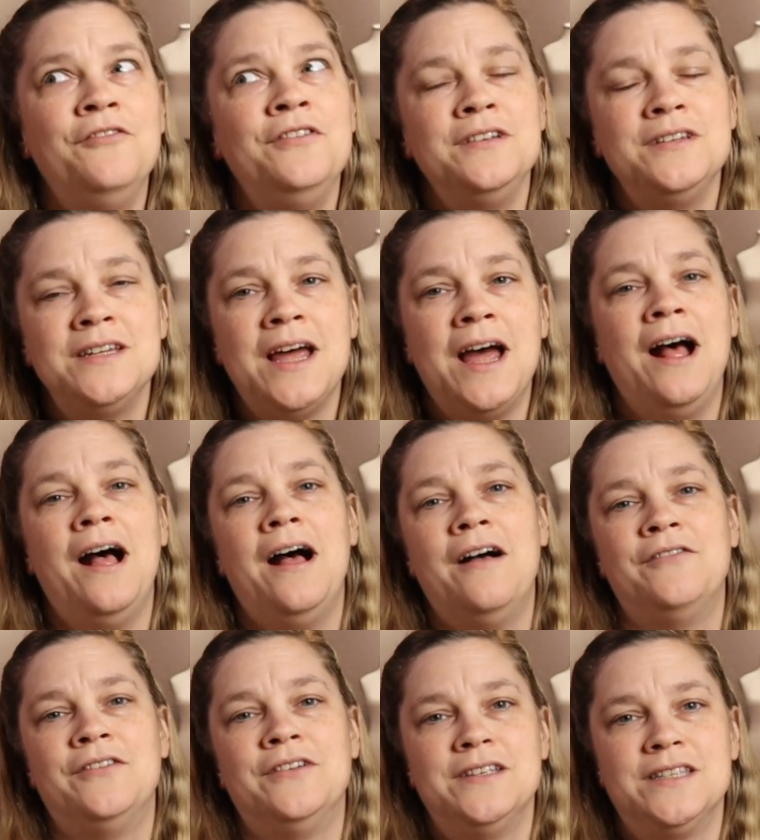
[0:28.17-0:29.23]
to
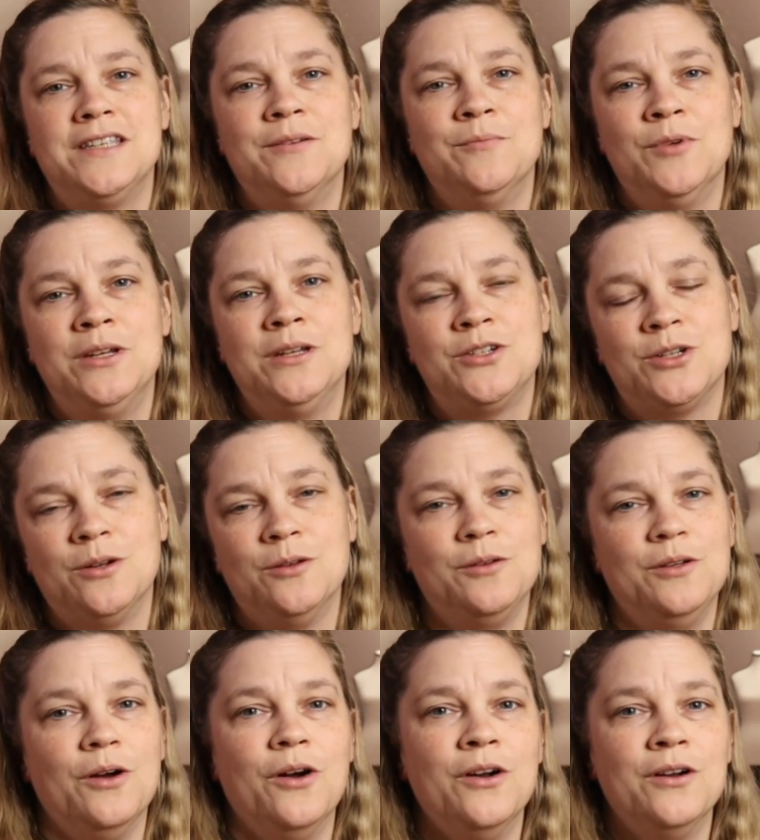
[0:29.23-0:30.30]
have some additional
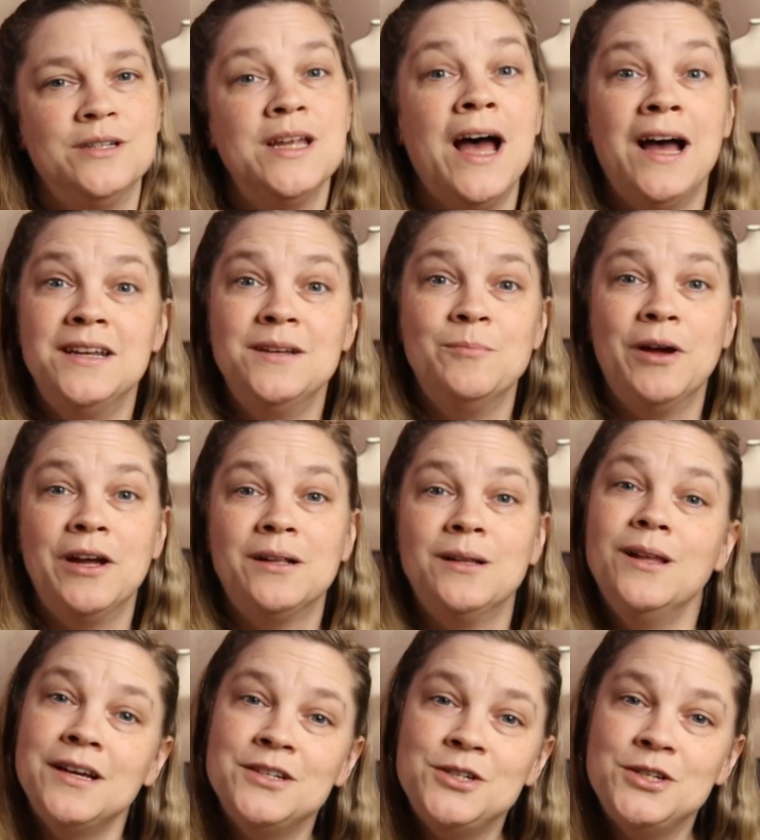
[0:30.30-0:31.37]
yarn to add to my
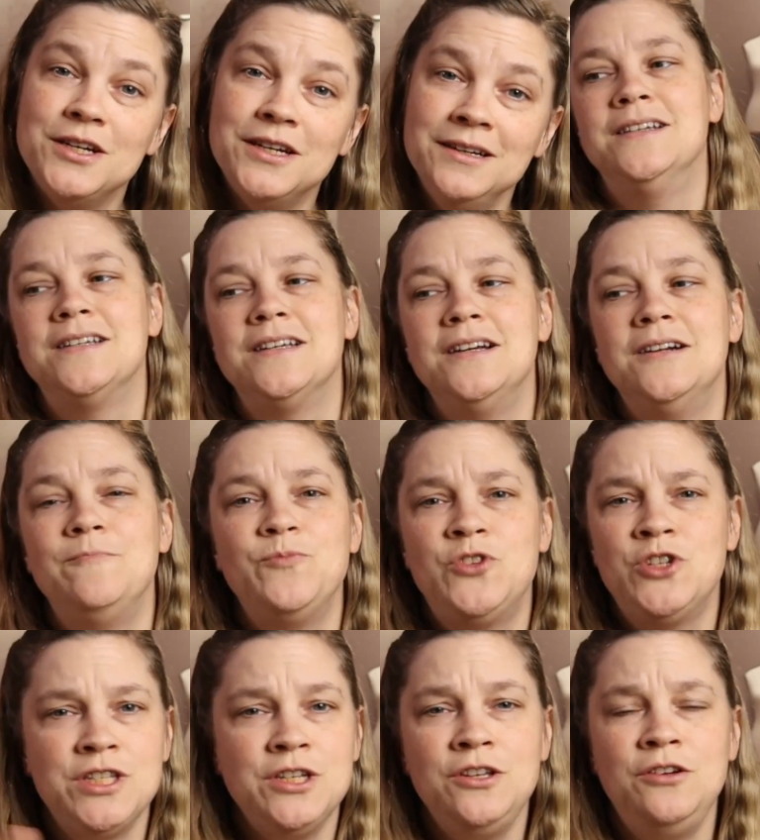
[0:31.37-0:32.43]
collection. Just
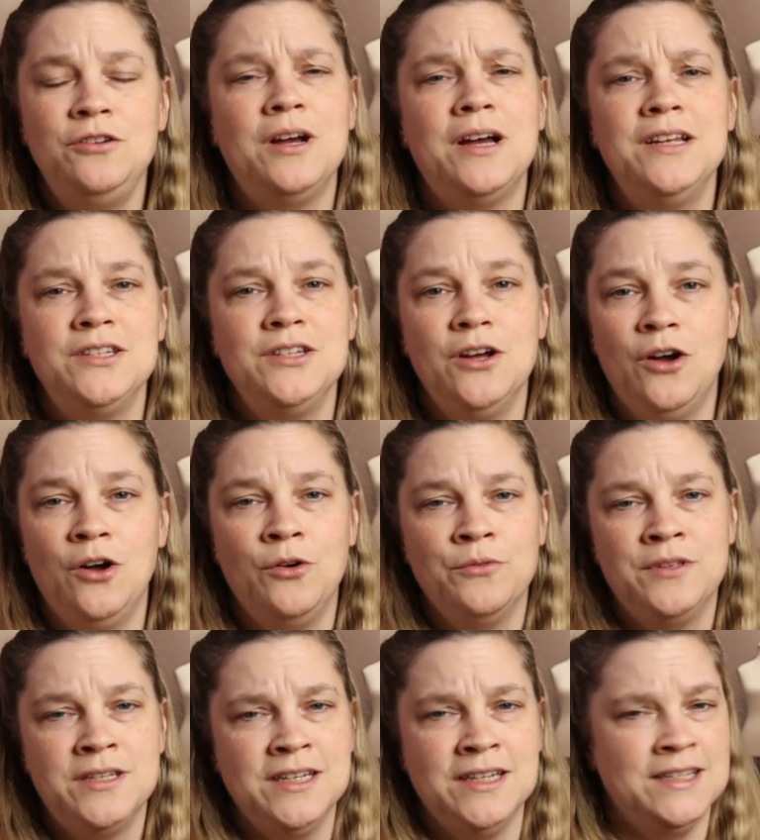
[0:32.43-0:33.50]
so you guys know, this
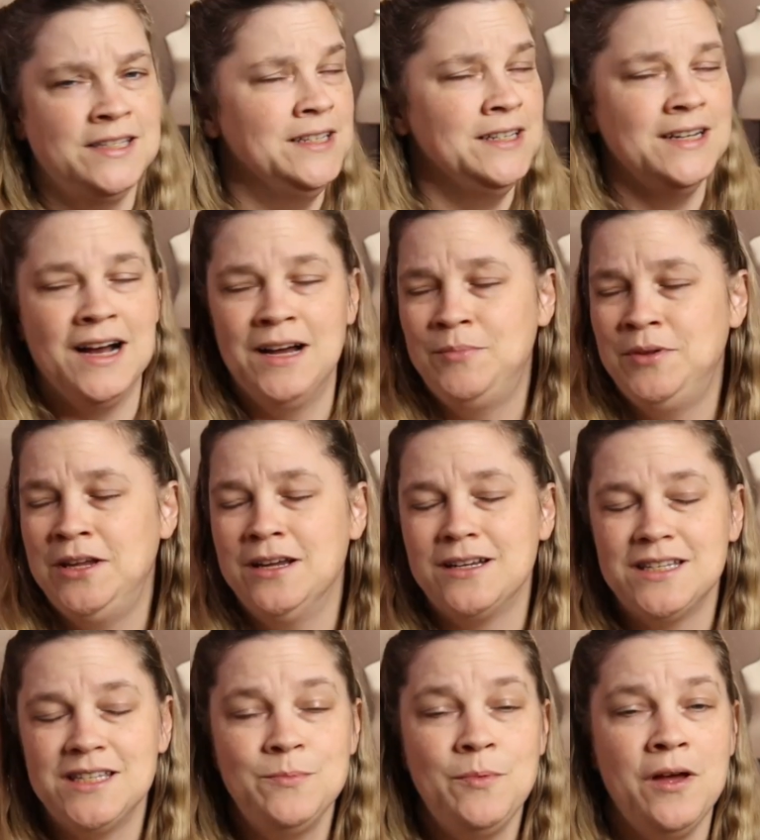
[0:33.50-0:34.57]
is not being
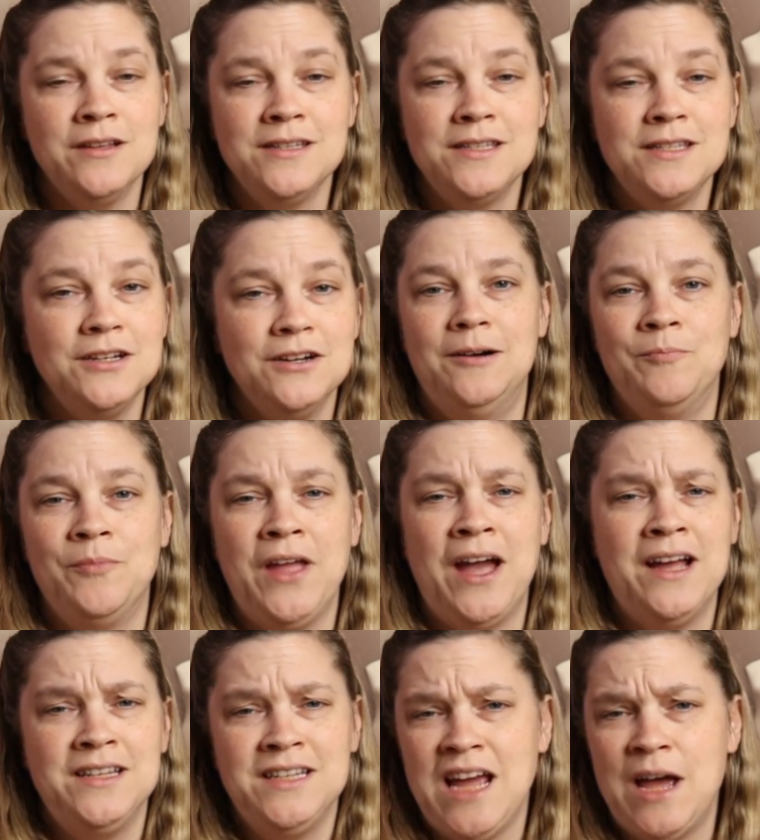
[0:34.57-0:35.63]
sponsored. At
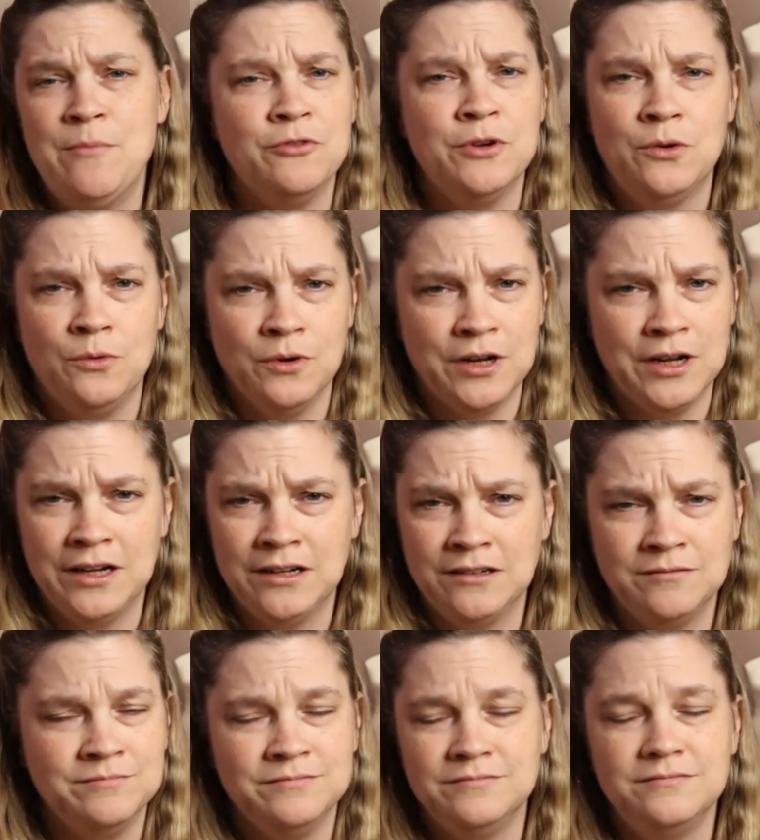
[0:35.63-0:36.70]
time of recording,
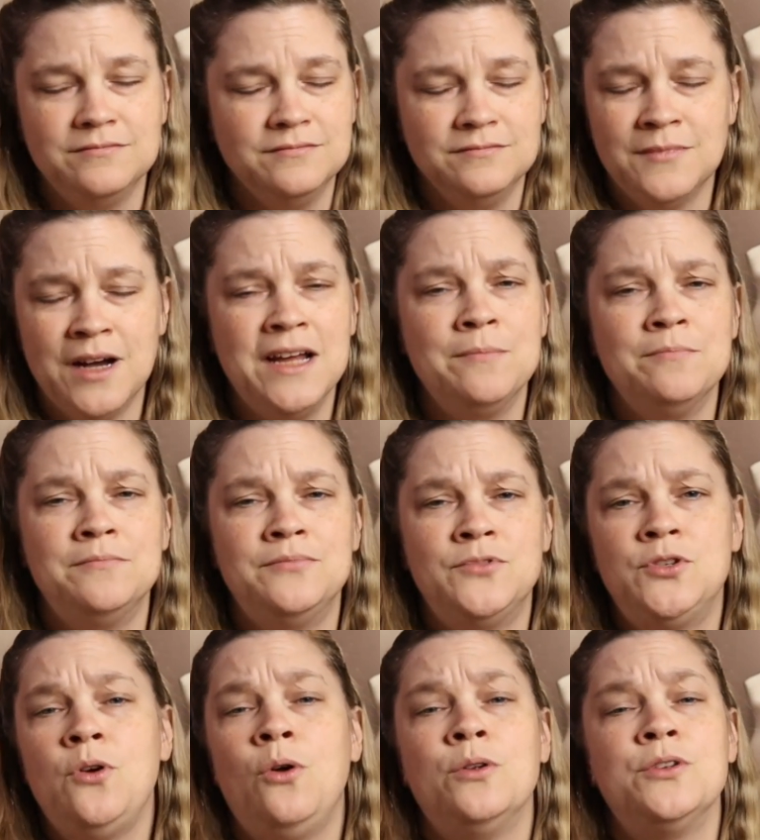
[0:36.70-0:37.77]
my
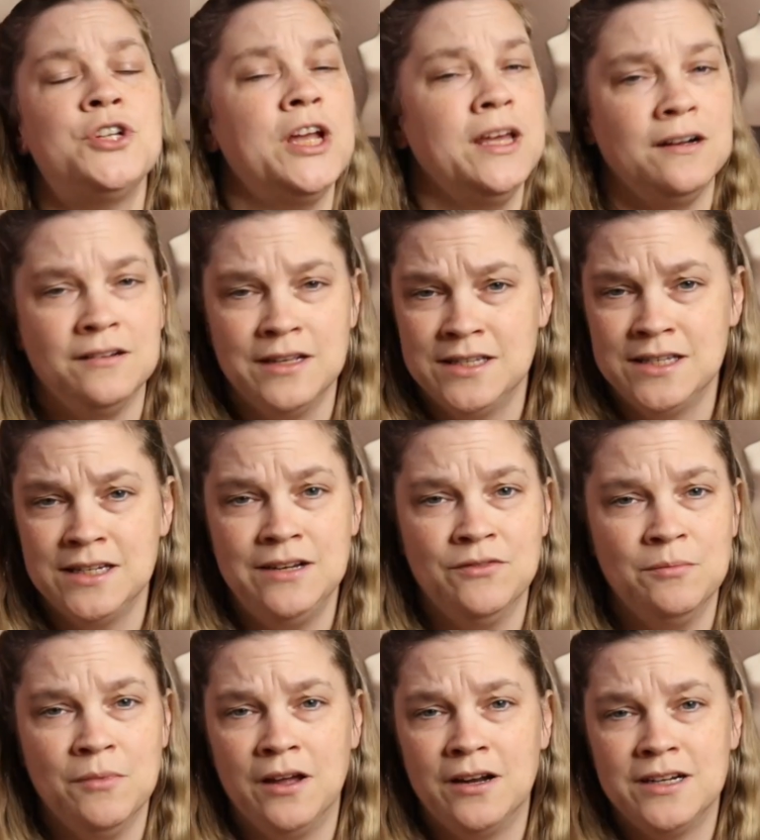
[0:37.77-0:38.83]
whole channel isn't even
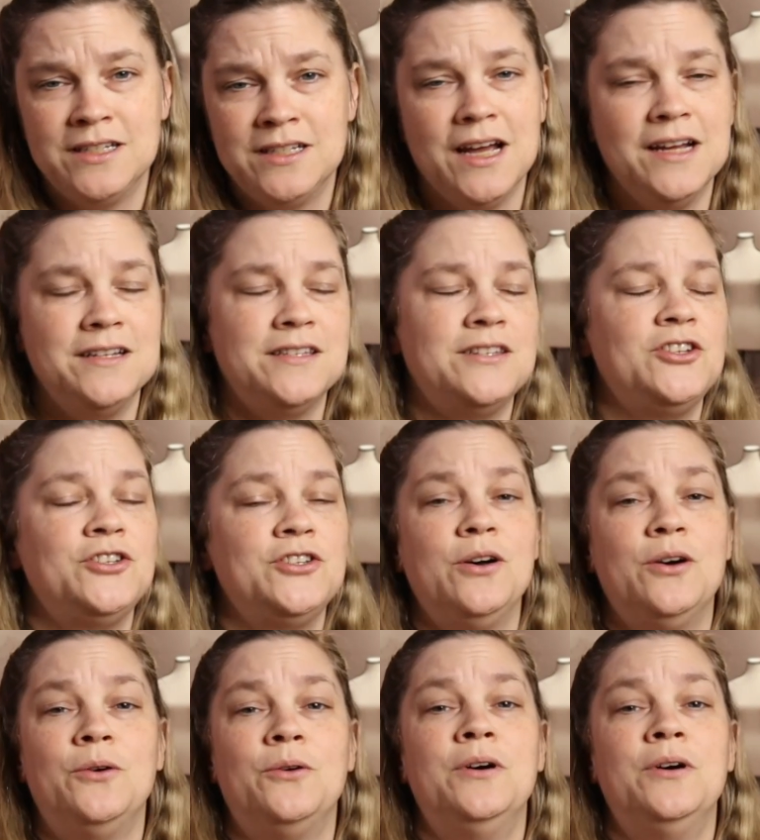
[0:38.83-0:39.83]
monetized. So